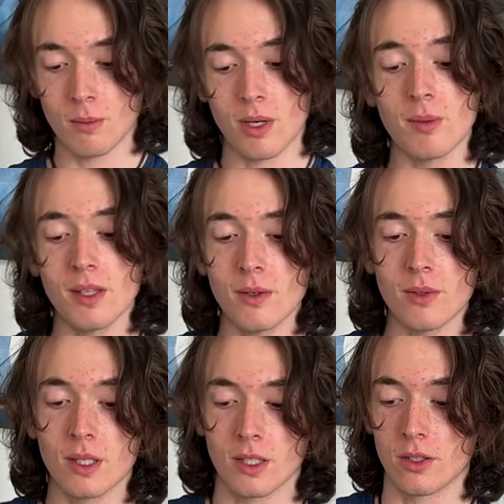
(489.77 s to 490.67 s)
Probably the
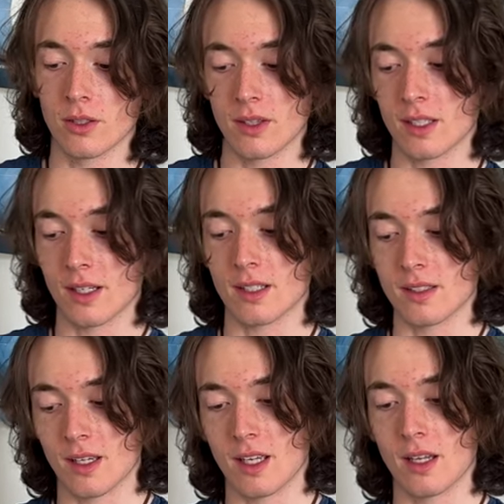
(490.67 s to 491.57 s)
only good thing I can
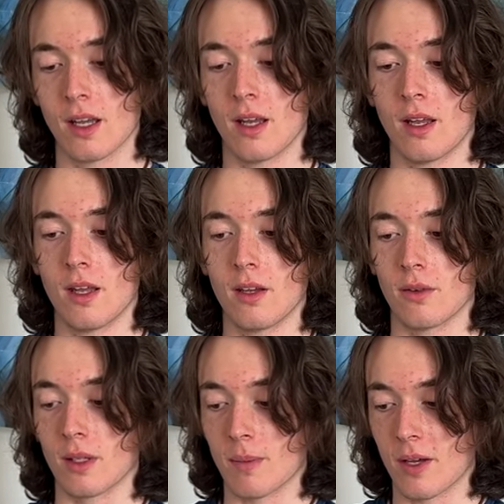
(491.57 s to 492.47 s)
say
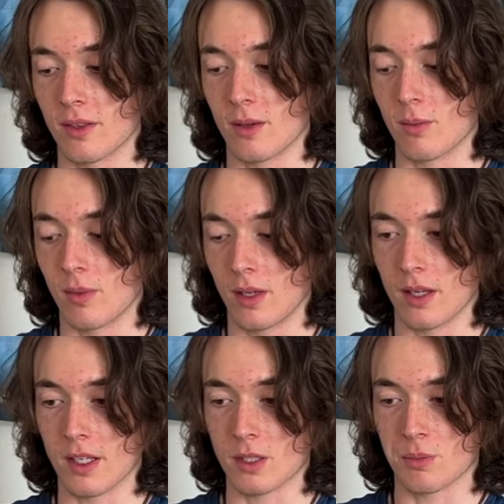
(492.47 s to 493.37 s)
really about them
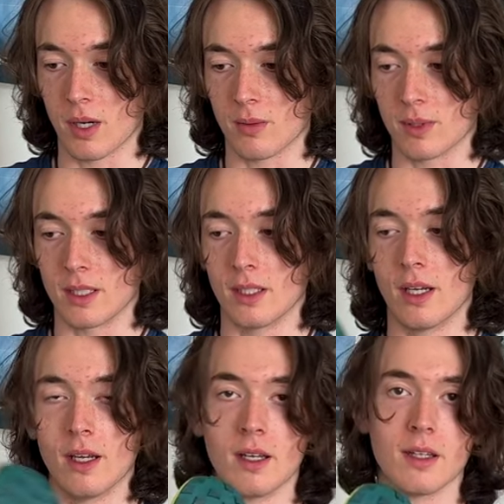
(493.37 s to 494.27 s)
is probably
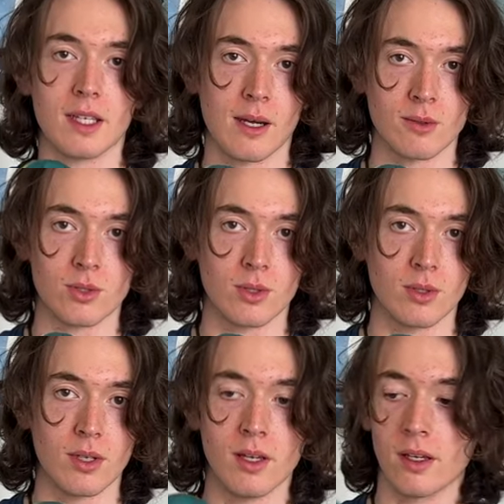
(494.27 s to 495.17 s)
the
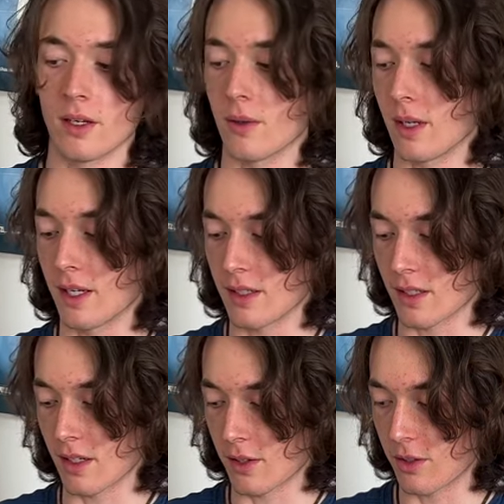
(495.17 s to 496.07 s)
outsole. You know, it is
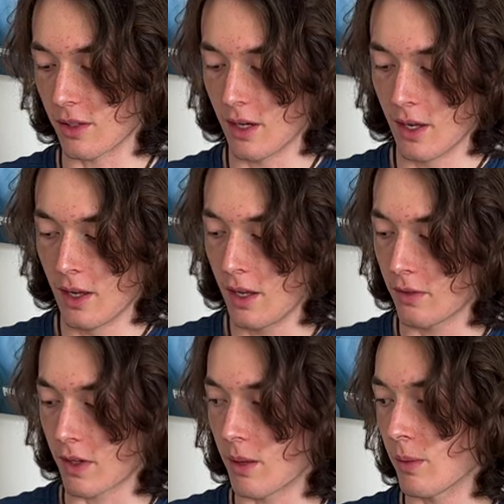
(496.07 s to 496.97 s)
another
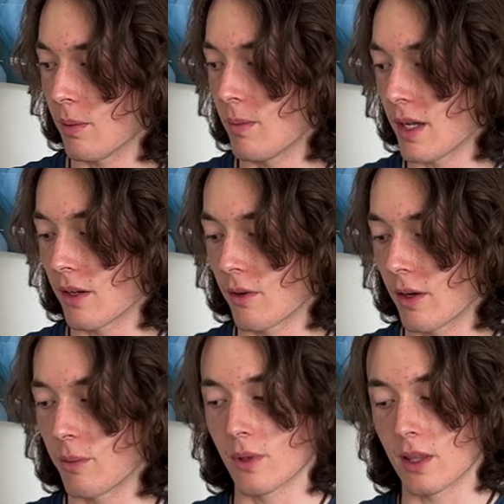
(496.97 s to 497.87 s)
Vibram Mega
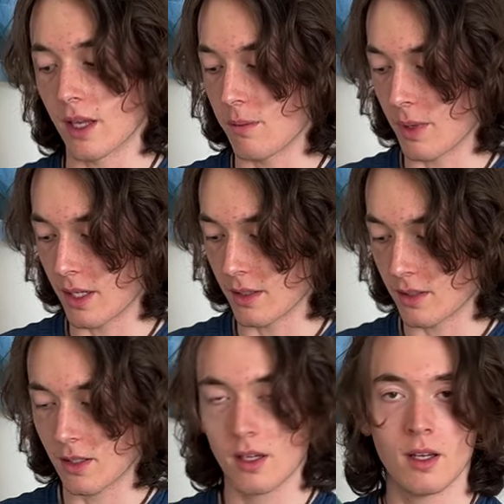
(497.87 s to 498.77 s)
Grip with
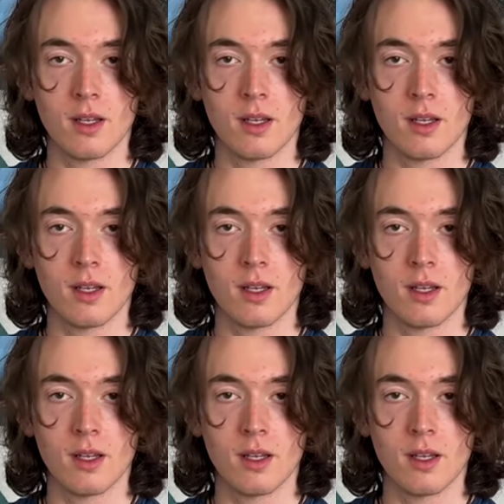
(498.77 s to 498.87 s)
Litebase.